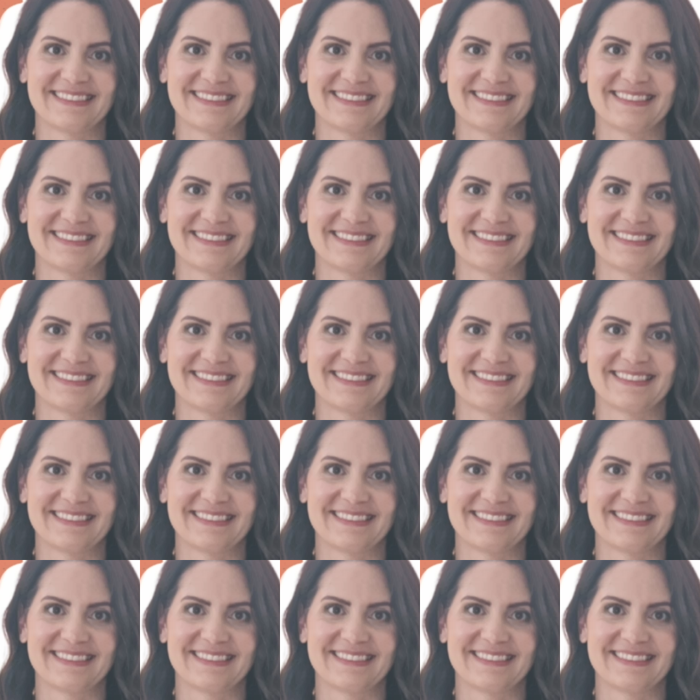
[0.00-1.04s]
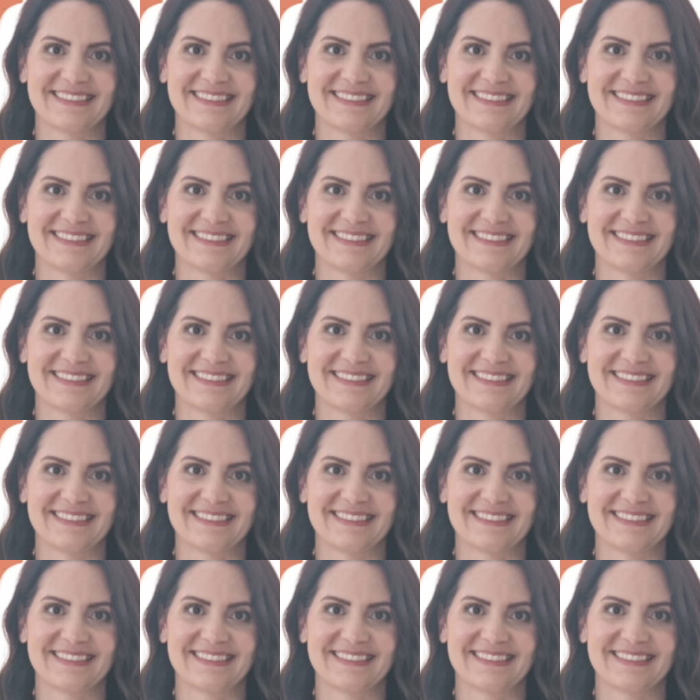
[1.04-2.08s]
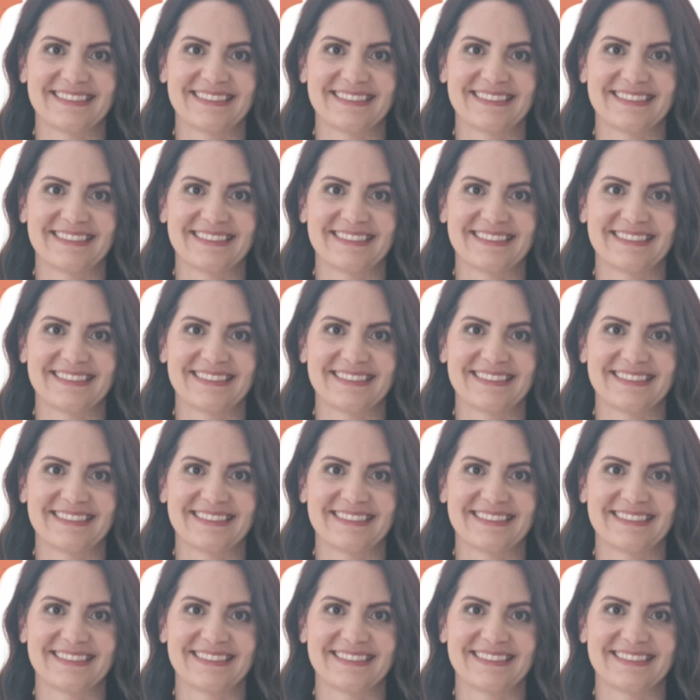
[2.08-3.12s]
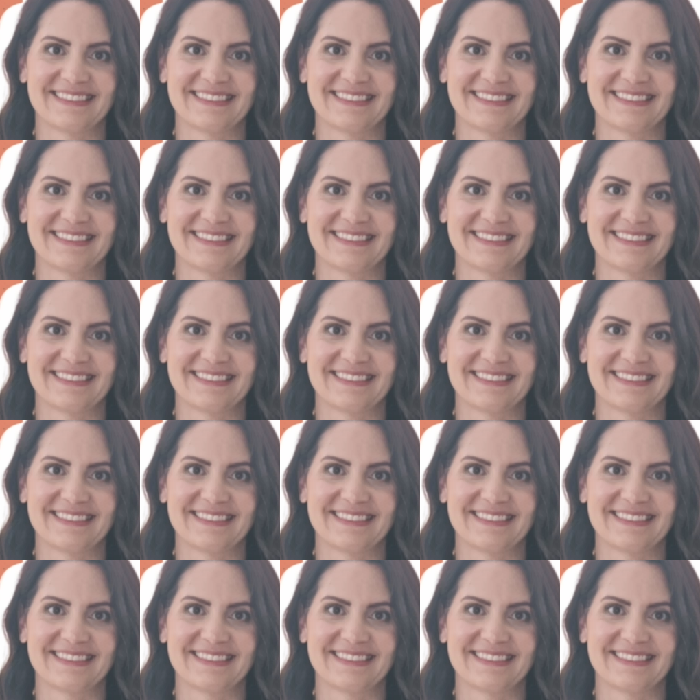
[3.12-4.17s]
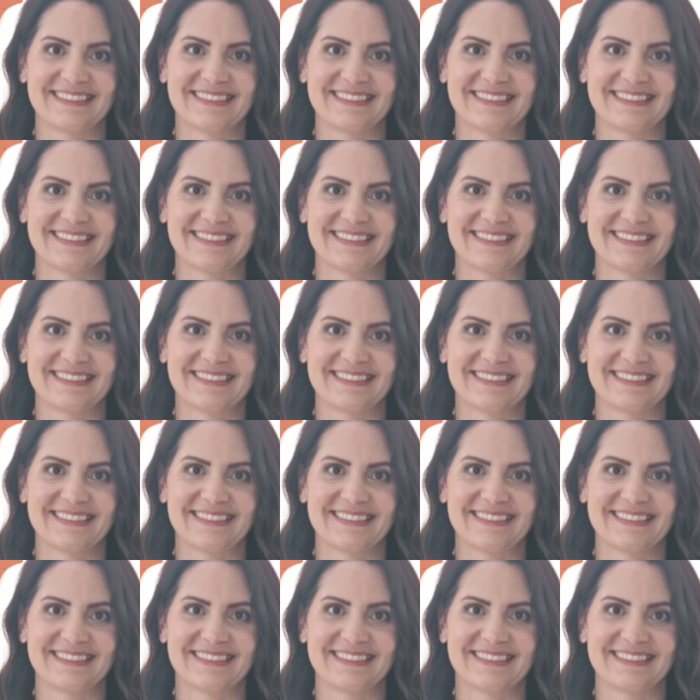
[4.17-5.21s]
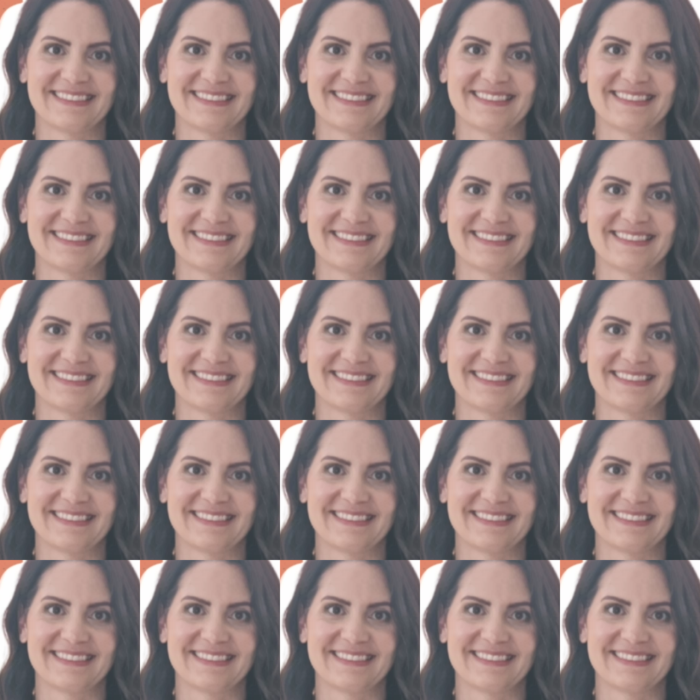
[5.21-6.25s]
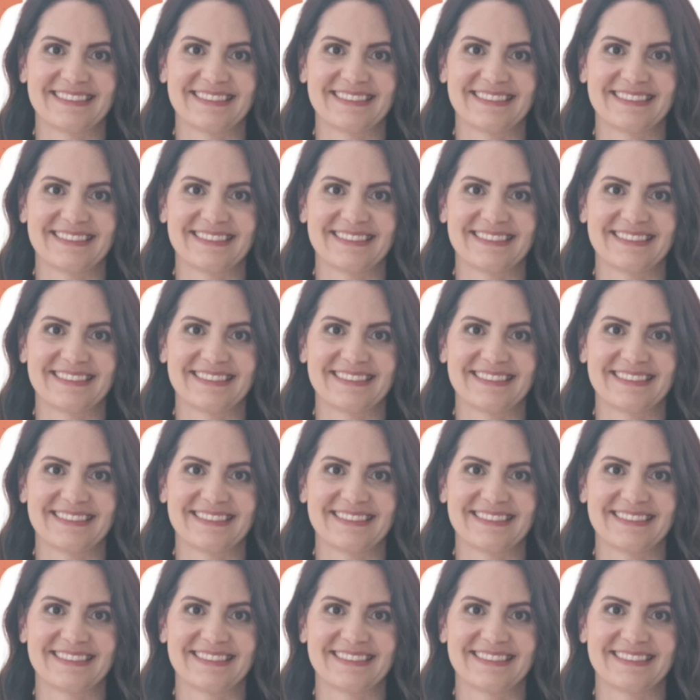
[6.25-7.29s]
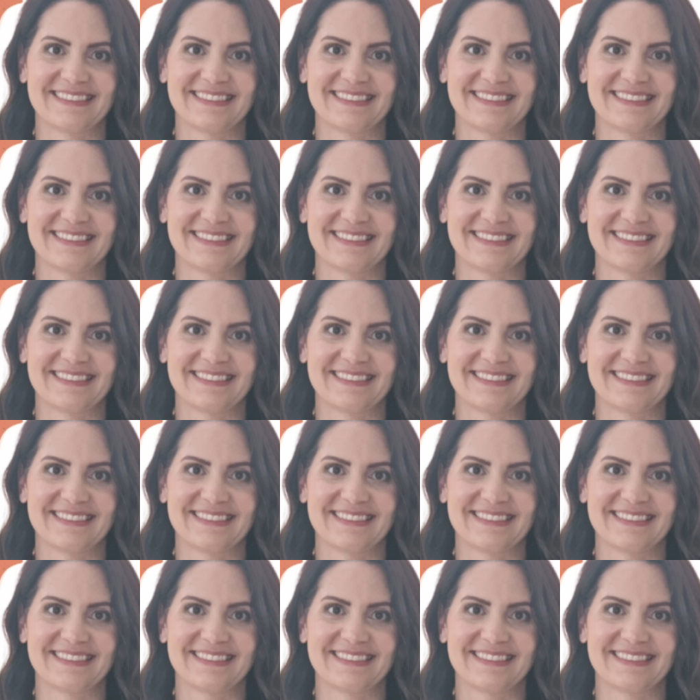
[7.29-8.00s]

[no speech]